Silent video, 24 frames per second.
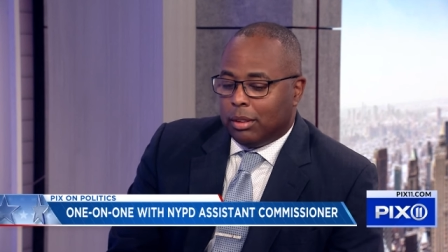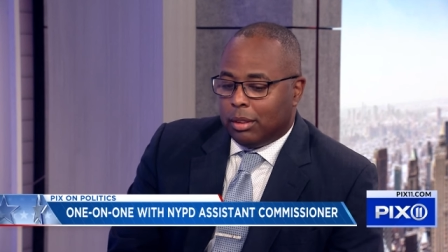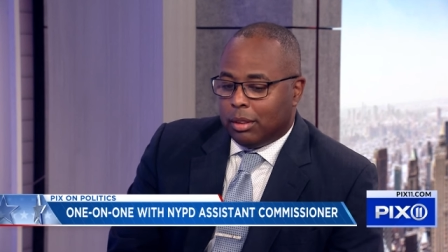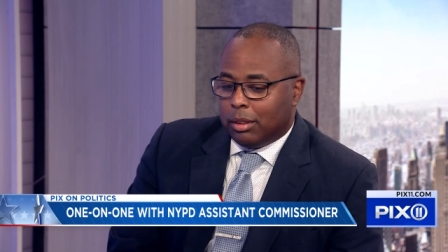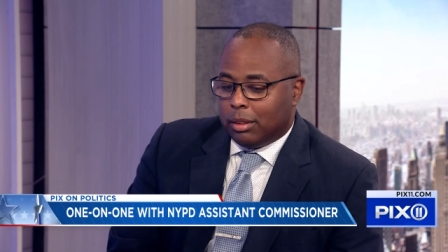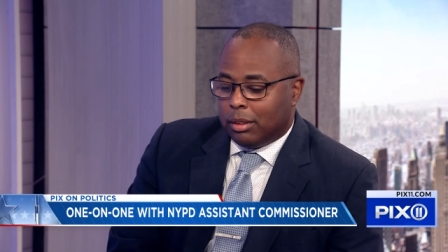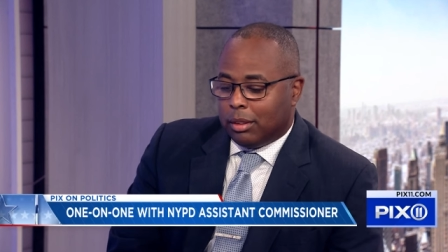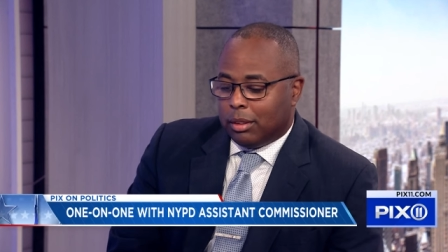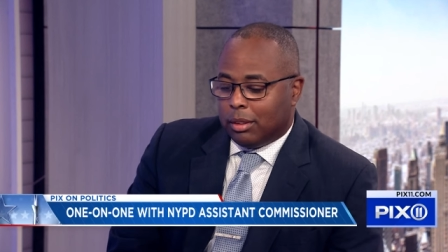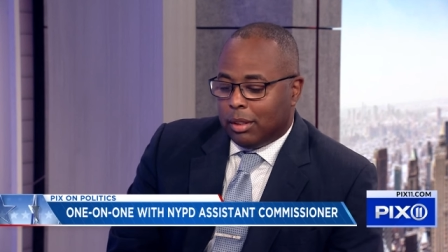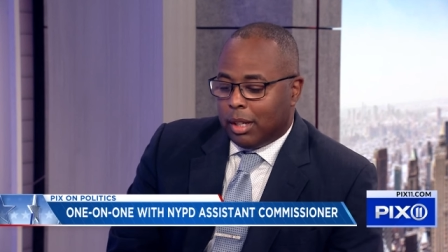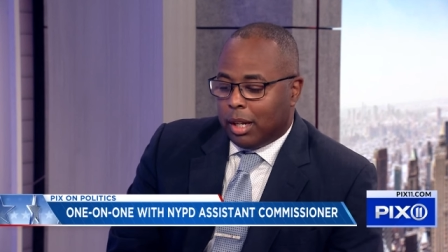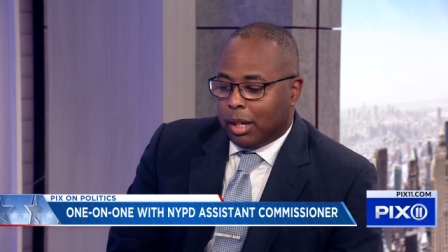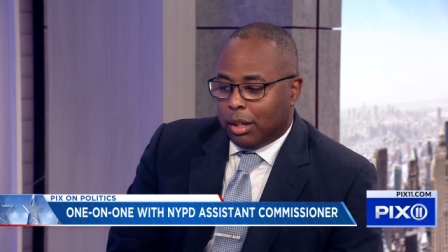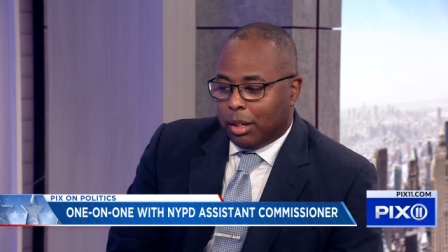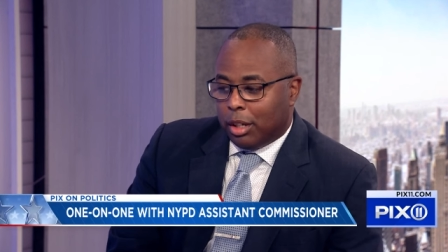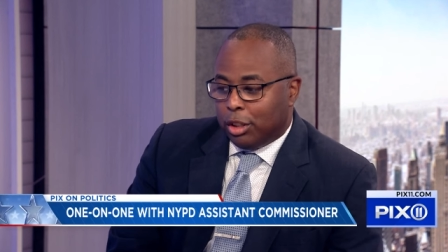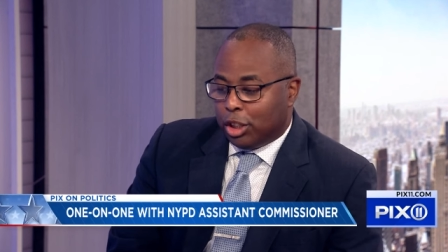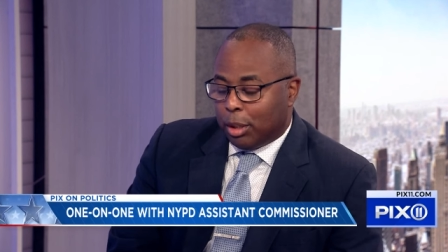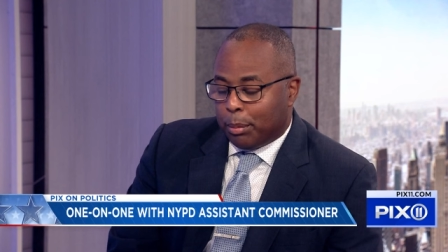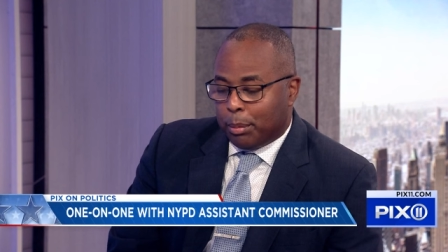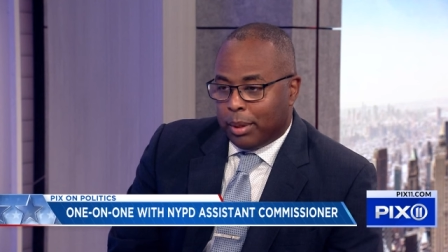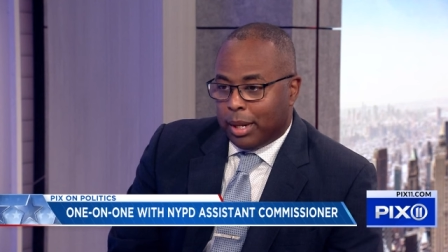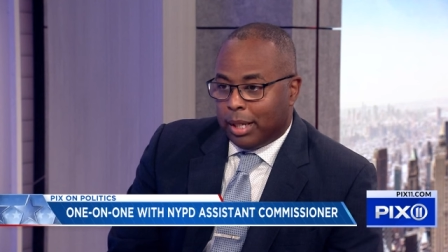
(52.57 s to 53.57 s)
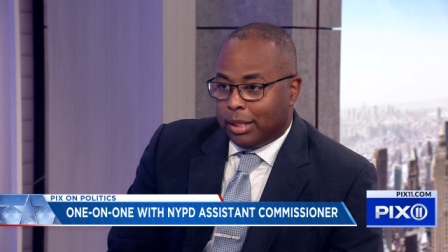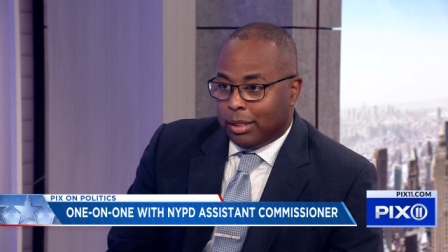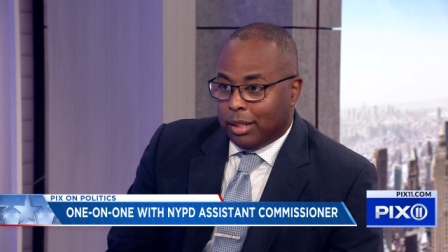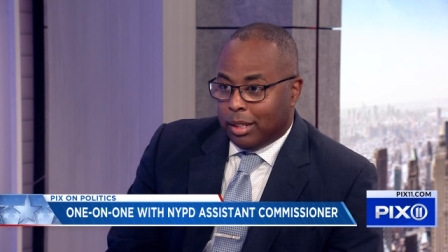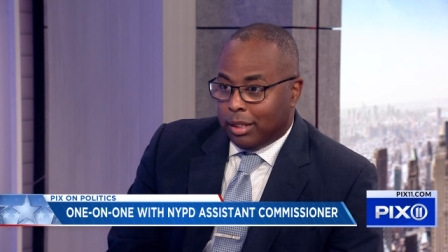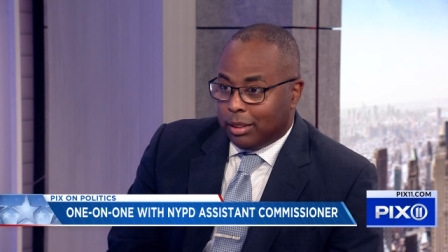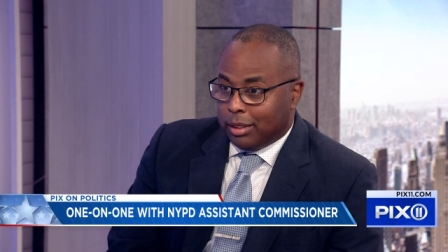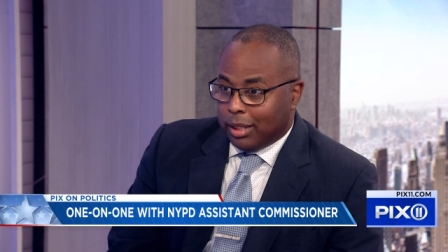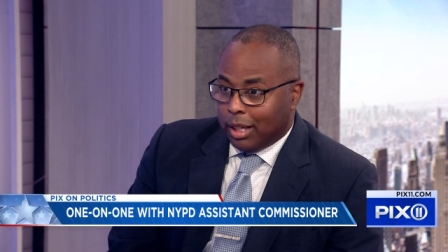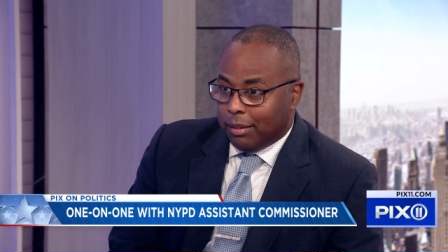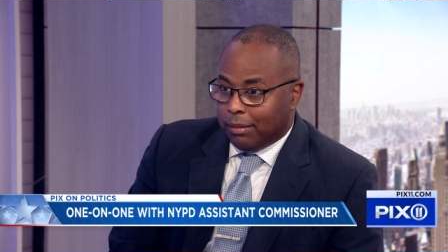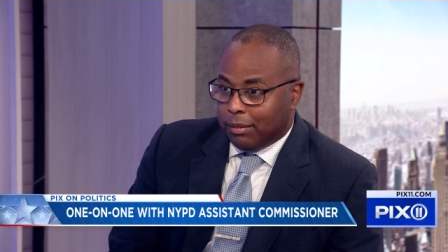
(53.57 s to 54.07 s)
is not going to jeopardize
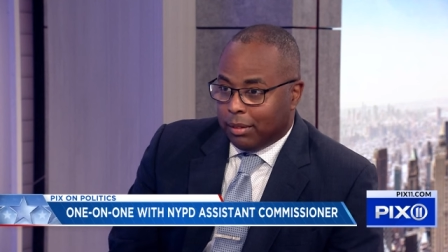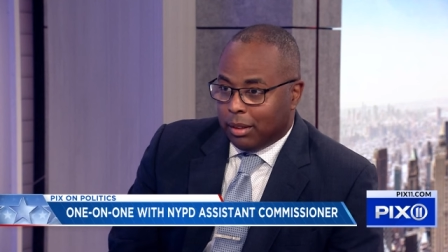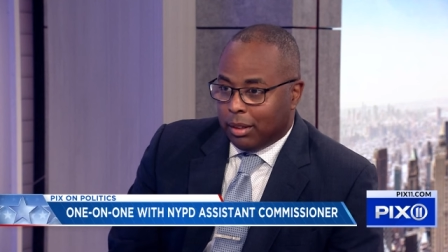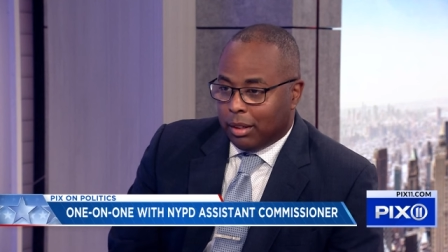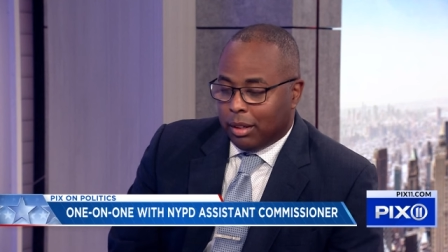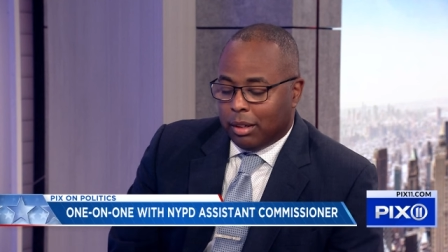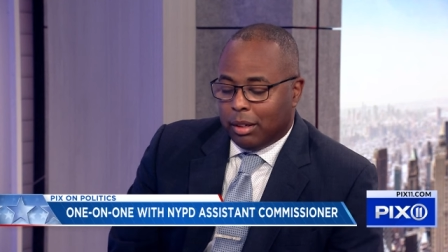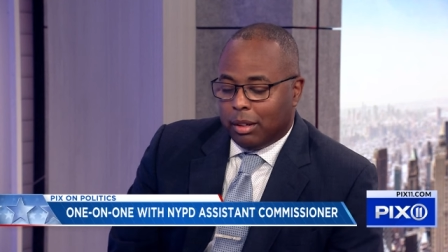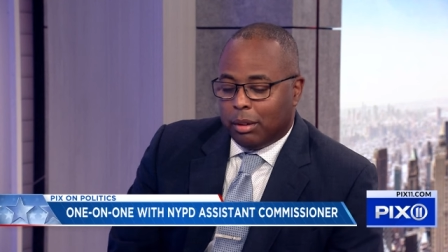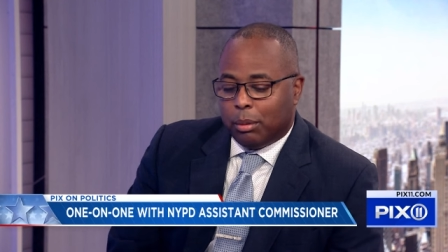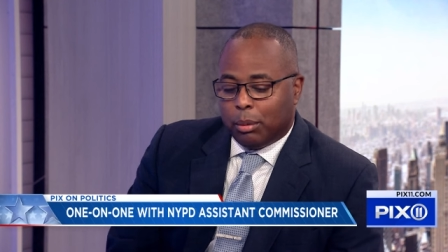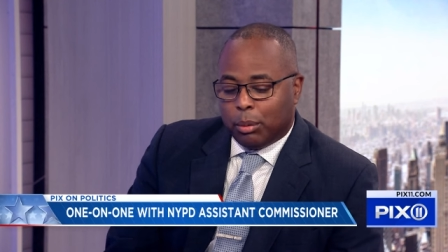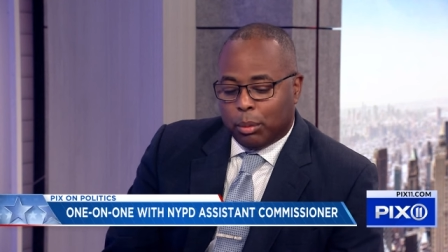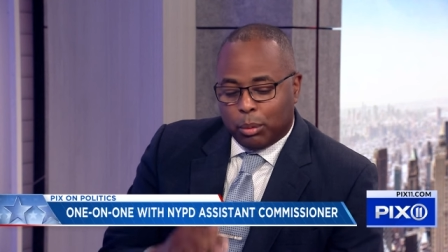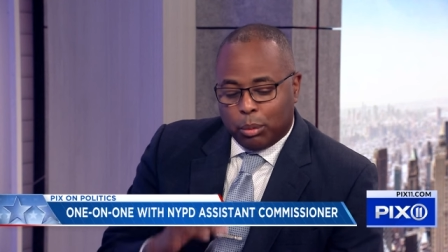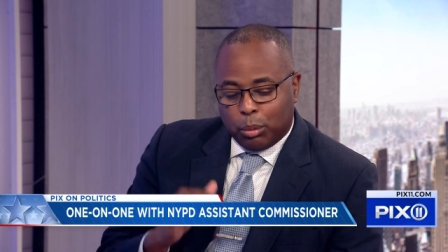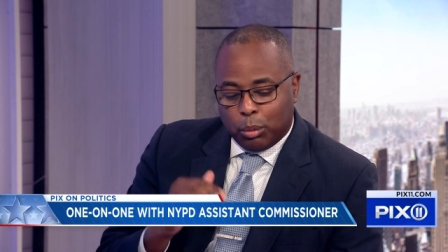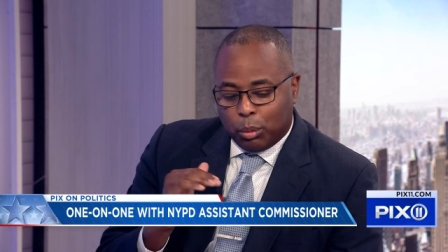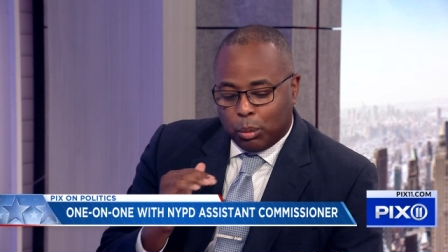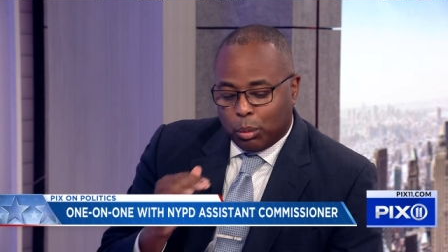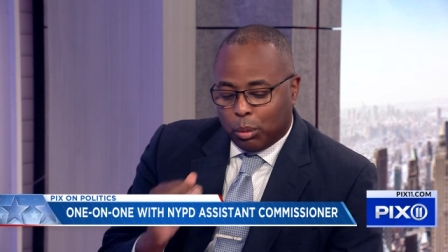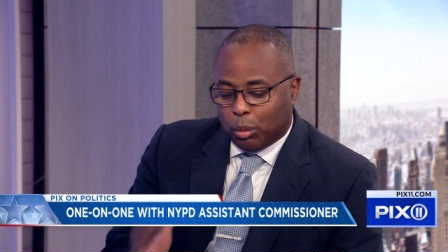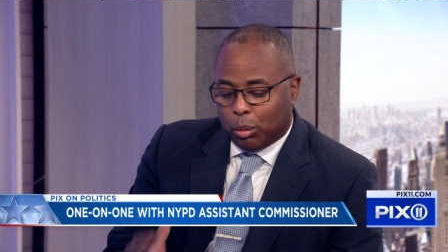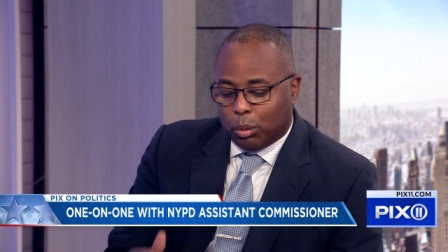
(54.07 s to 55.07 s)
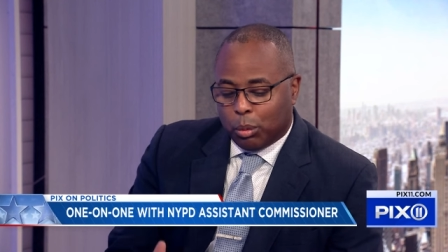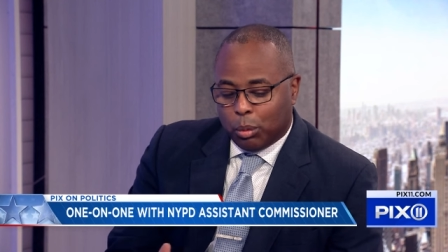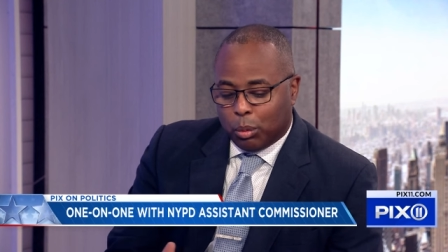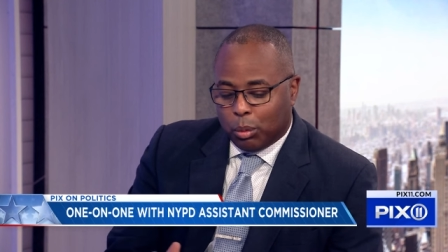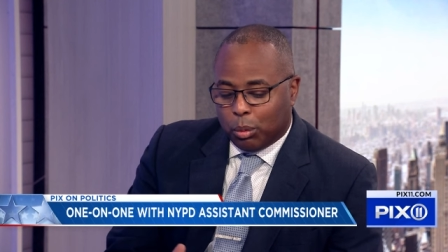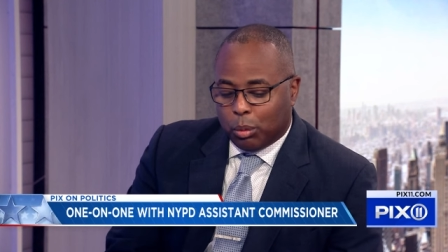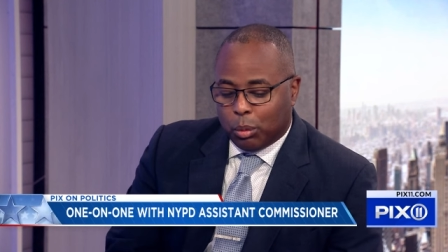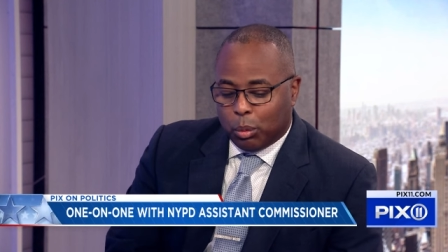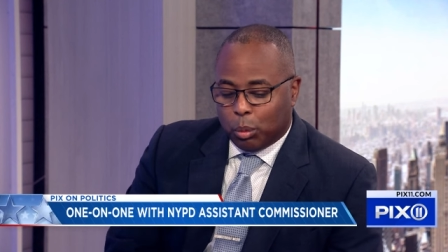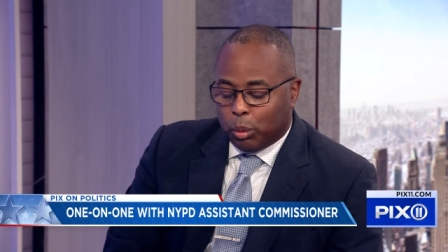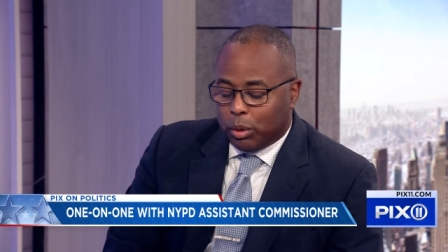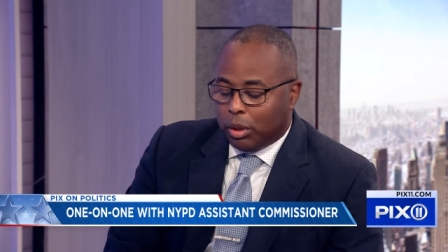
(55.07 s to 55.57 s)
any safety here
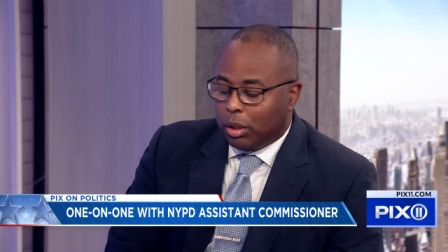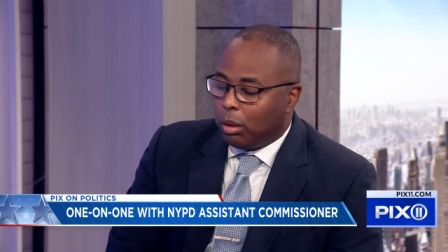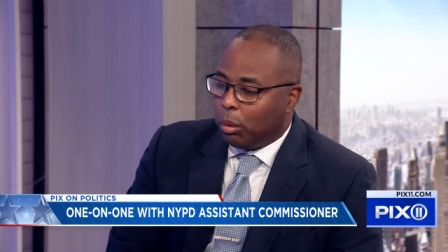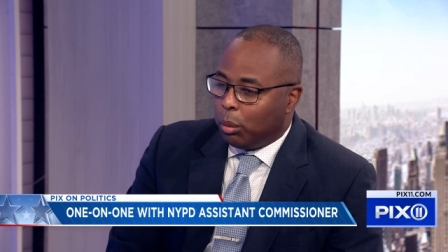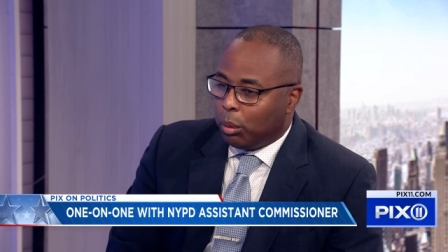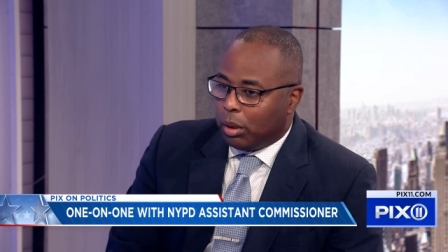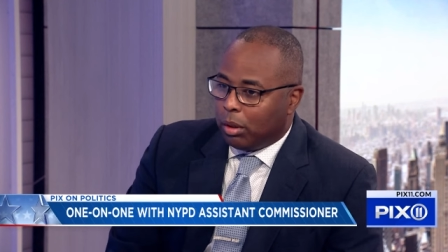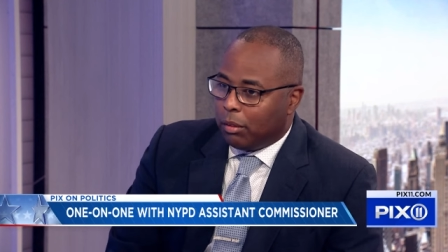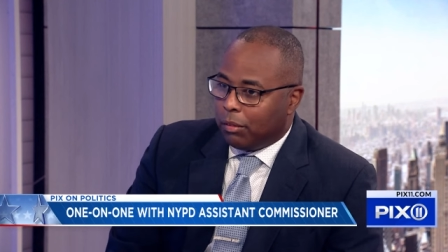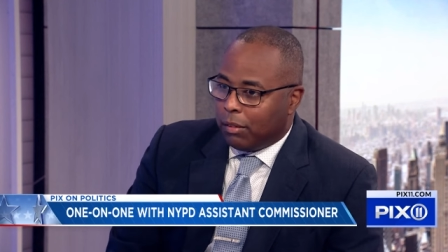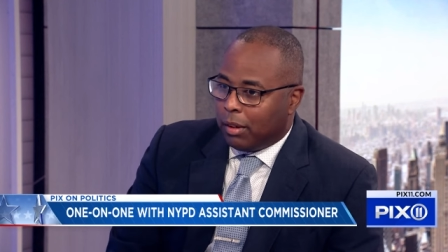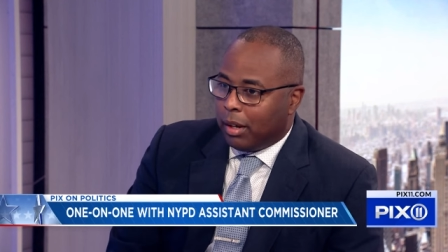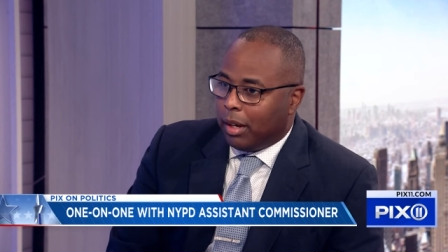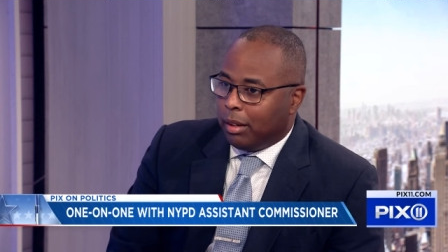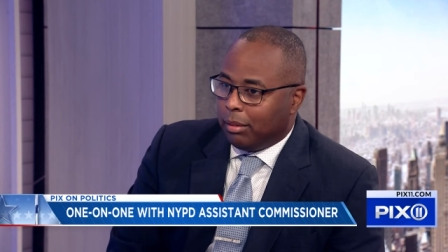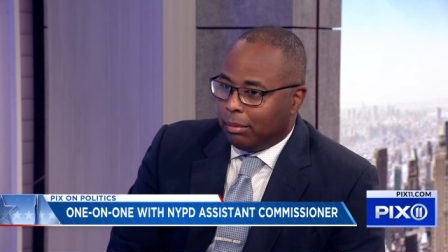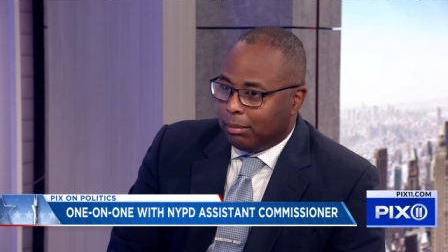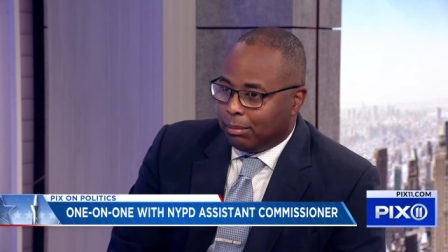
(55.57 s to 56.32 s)
we are we are fine.